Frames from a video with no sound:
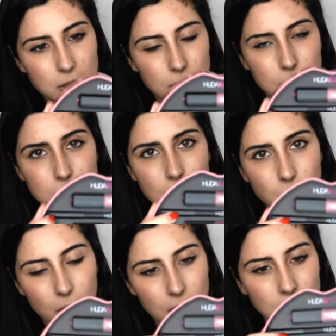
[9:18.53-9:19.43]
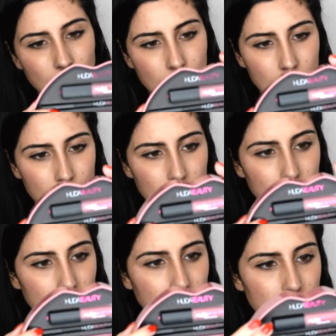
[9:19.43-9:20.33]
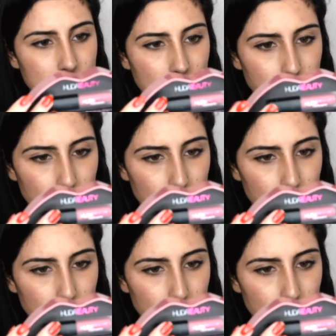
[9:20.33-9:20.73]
So step 1, line, and then step